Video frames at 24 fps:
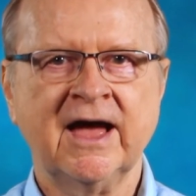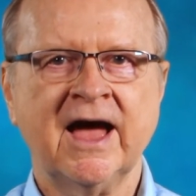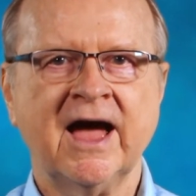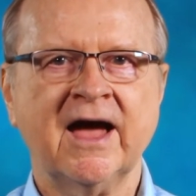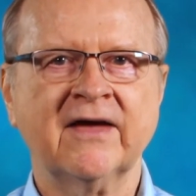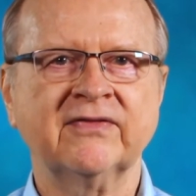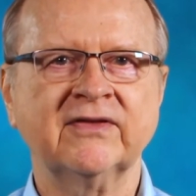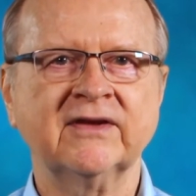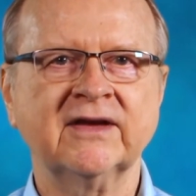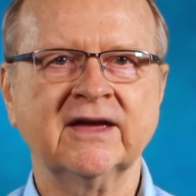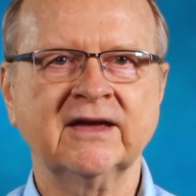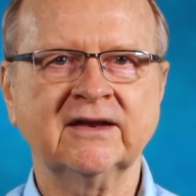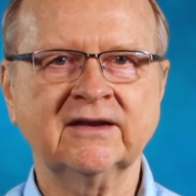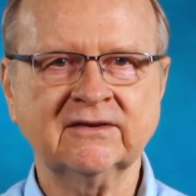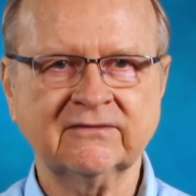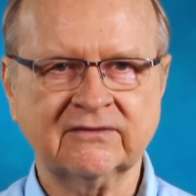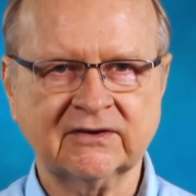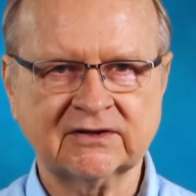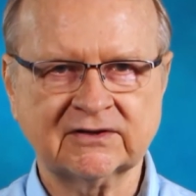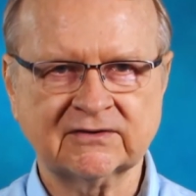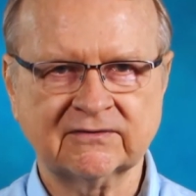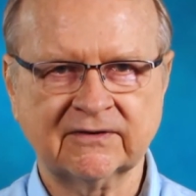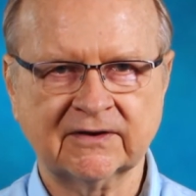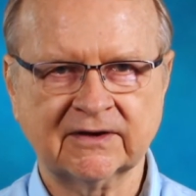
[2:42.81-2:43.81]
At the end of
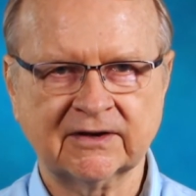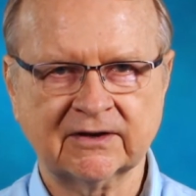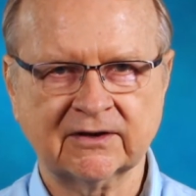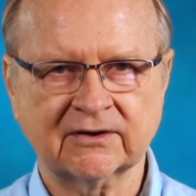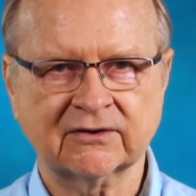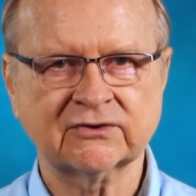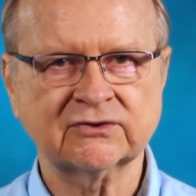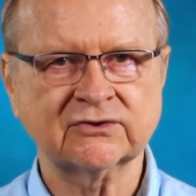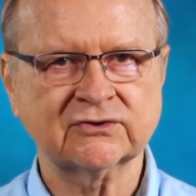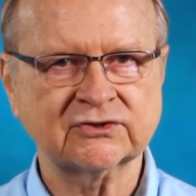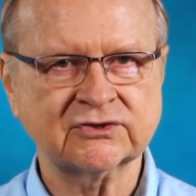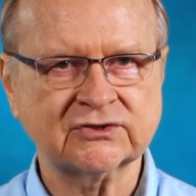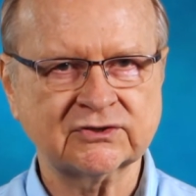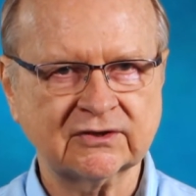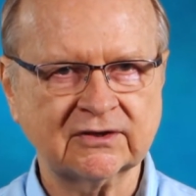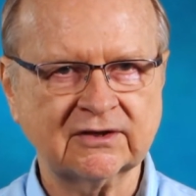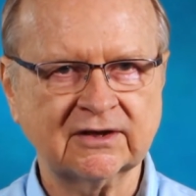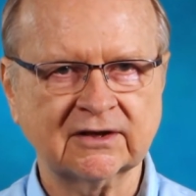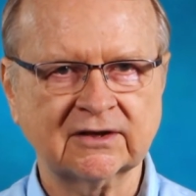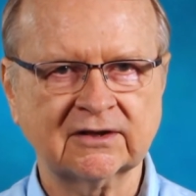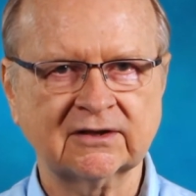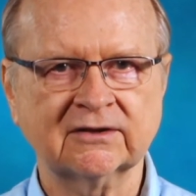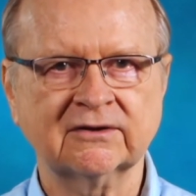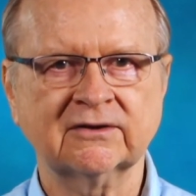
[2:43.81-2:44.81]
each video, you should
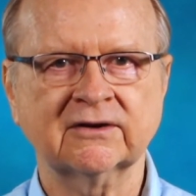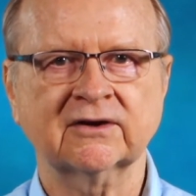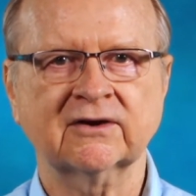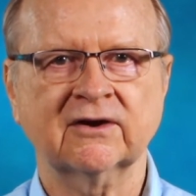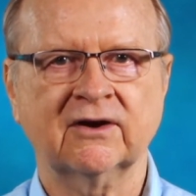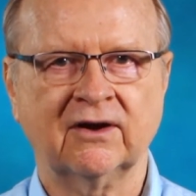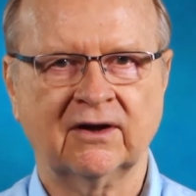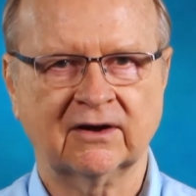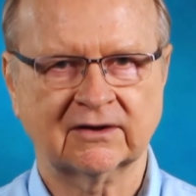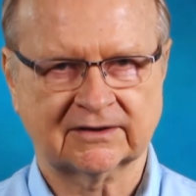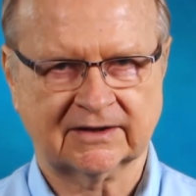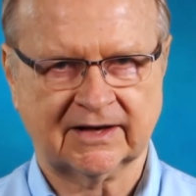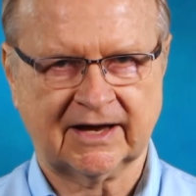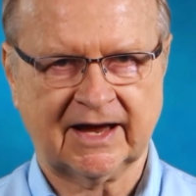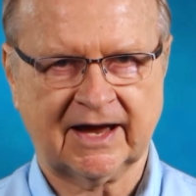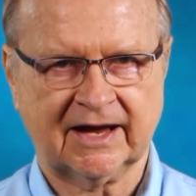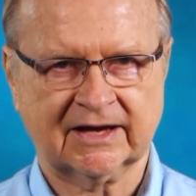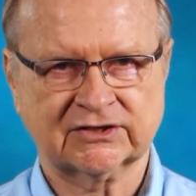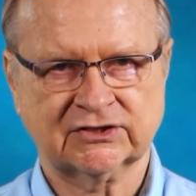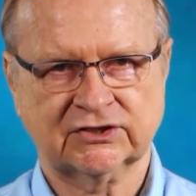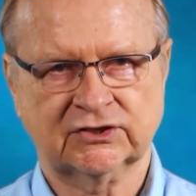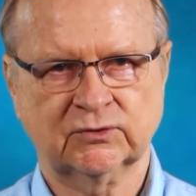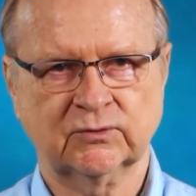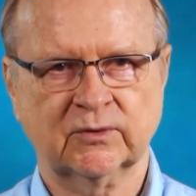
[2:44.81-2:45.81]
include a call to
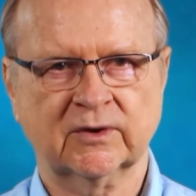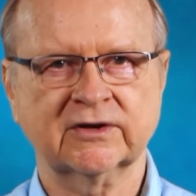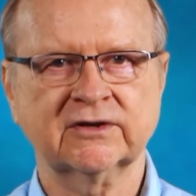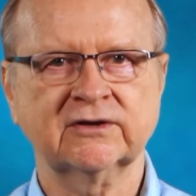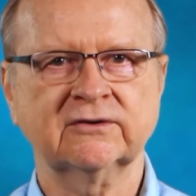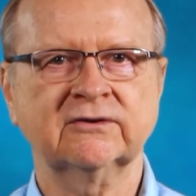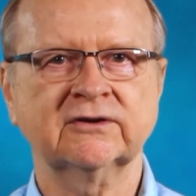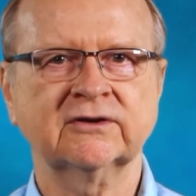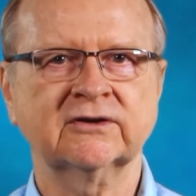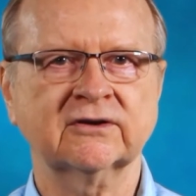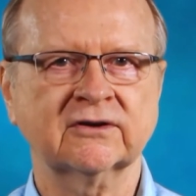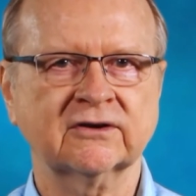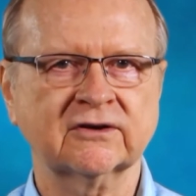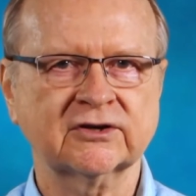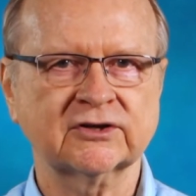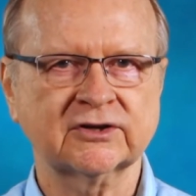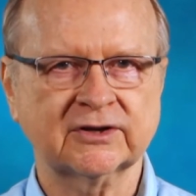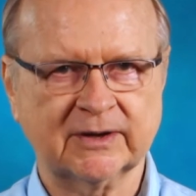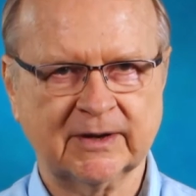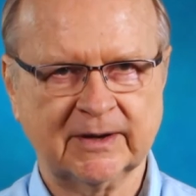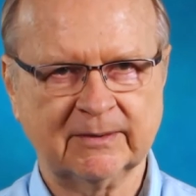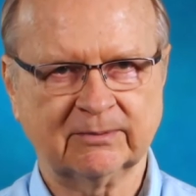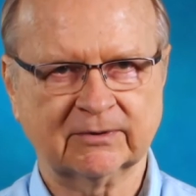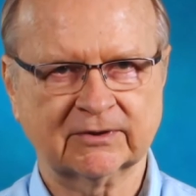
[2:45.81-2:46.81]
action where you
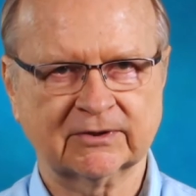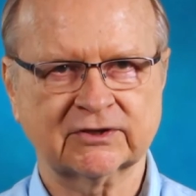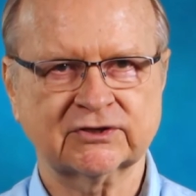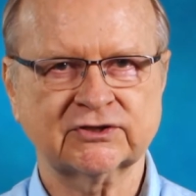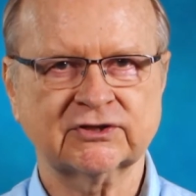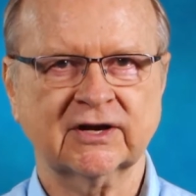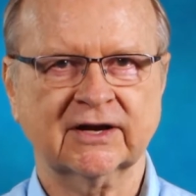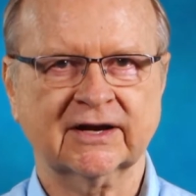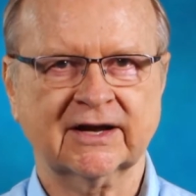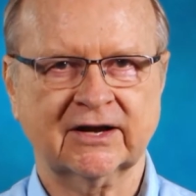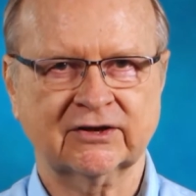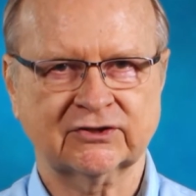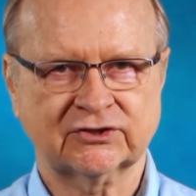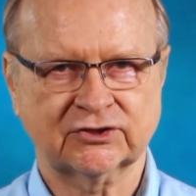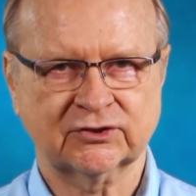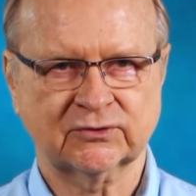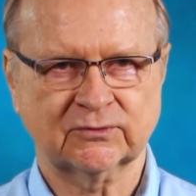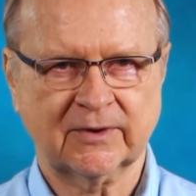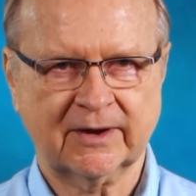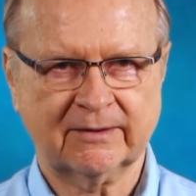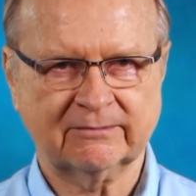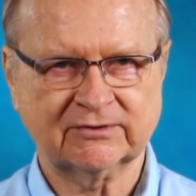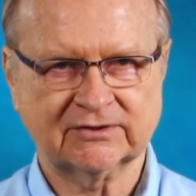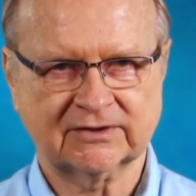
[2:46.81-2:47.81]
encourage people to check out your
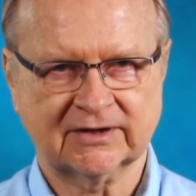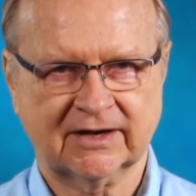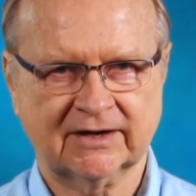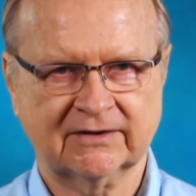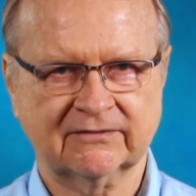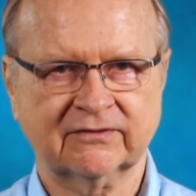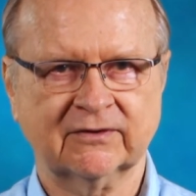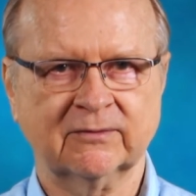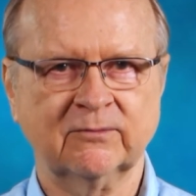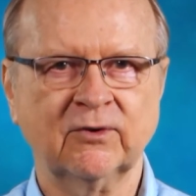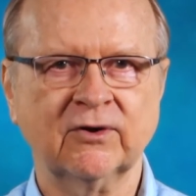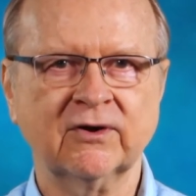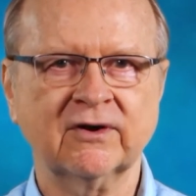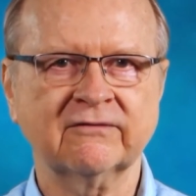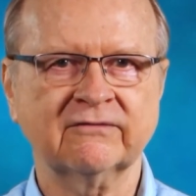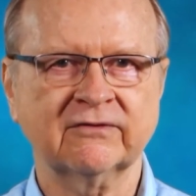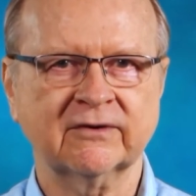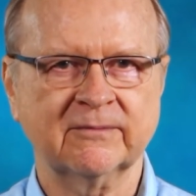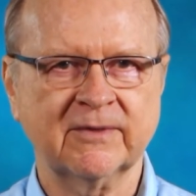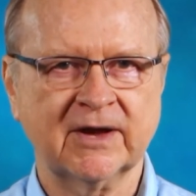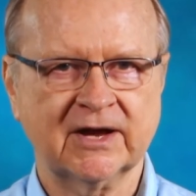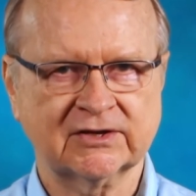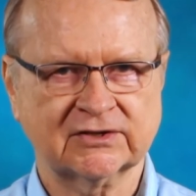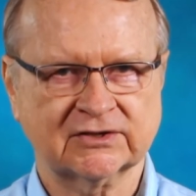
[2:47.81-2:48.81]
website for more
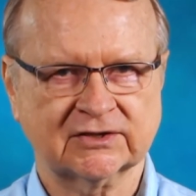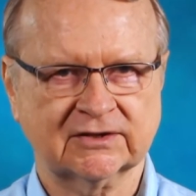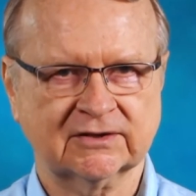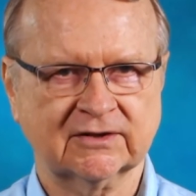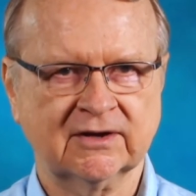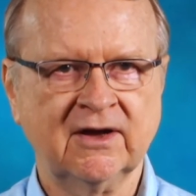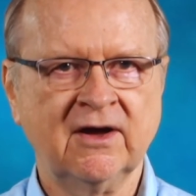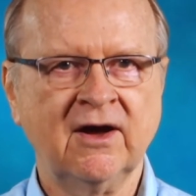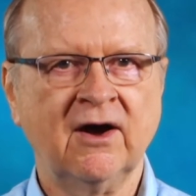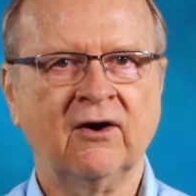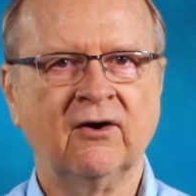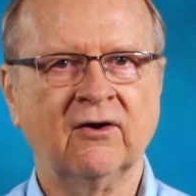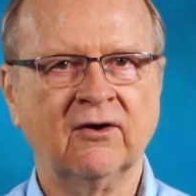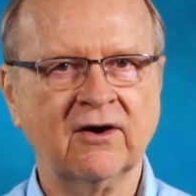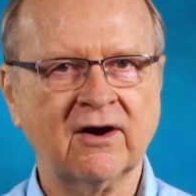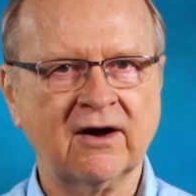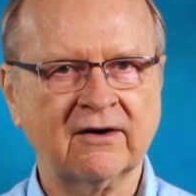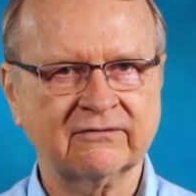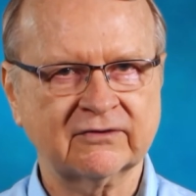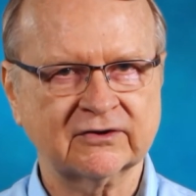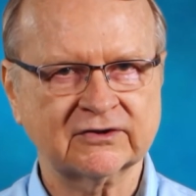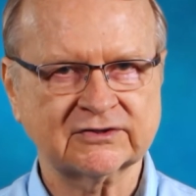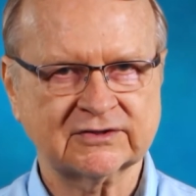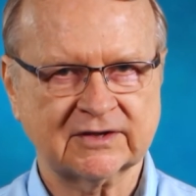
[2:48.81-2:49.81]
information or
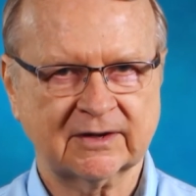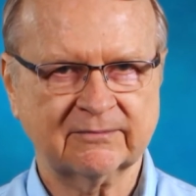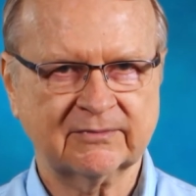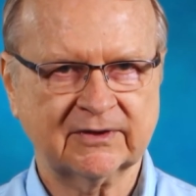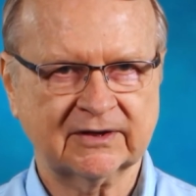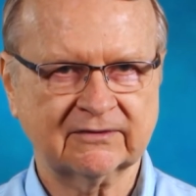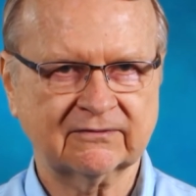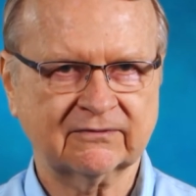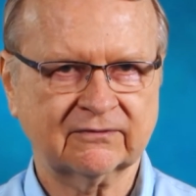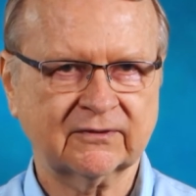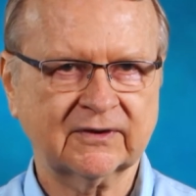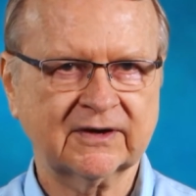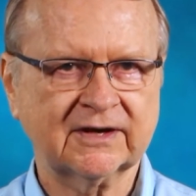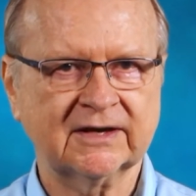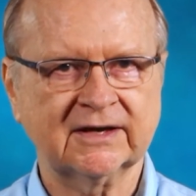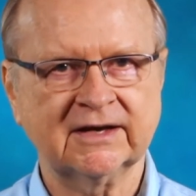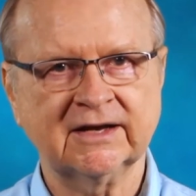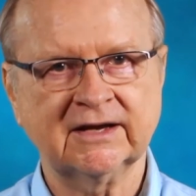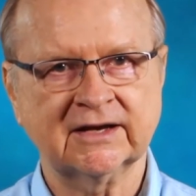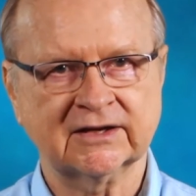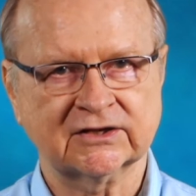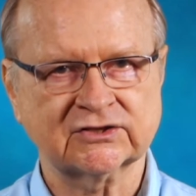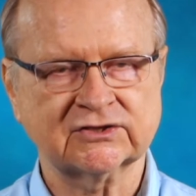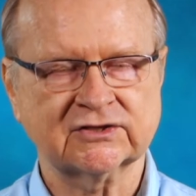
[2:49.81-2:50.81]
offer something free
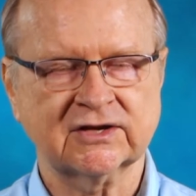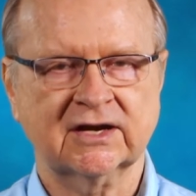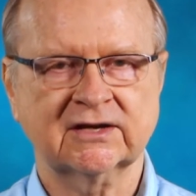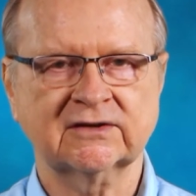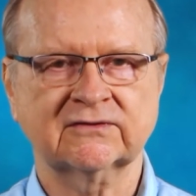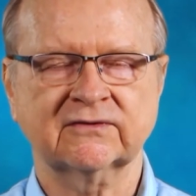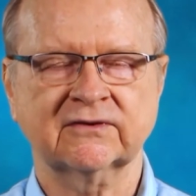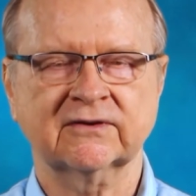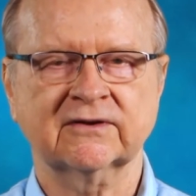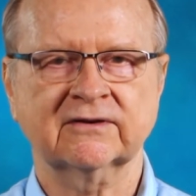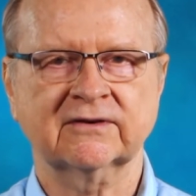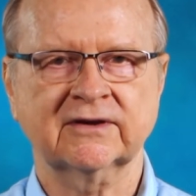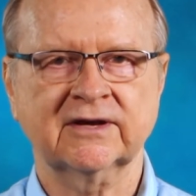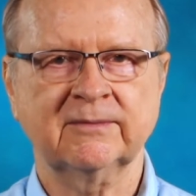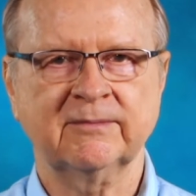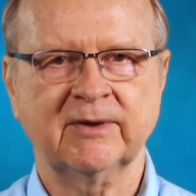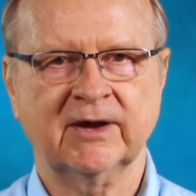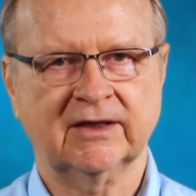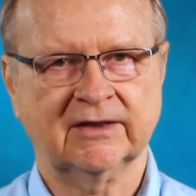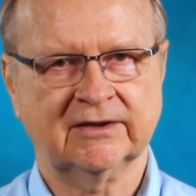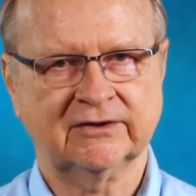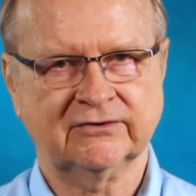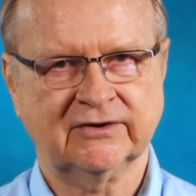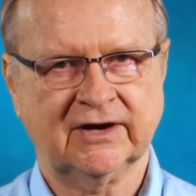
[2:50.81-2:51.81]
in exchange for their
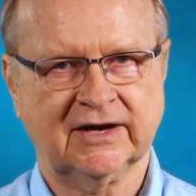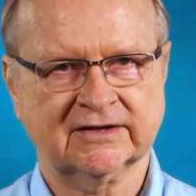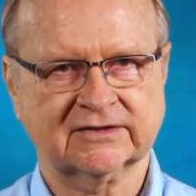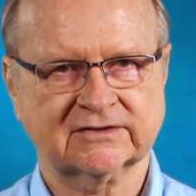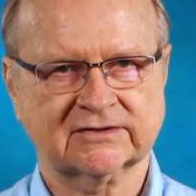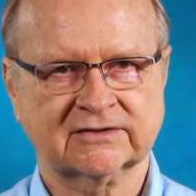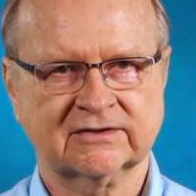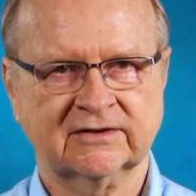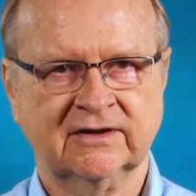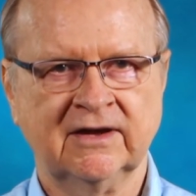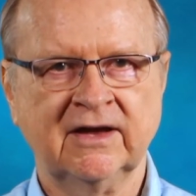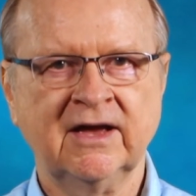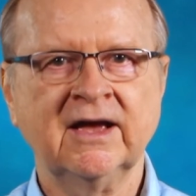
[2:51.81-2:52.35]
email address.